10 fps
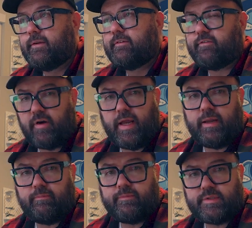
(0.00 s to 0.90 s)

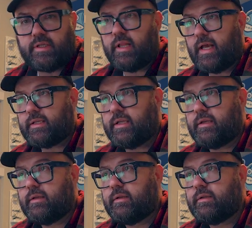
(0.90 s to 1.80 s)
frame
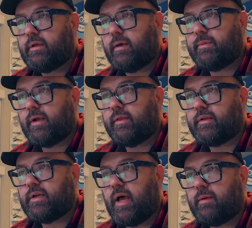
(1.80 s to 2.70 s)
selected up there at the
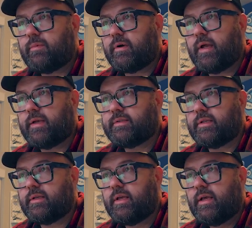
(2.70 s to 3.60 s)
top where it has the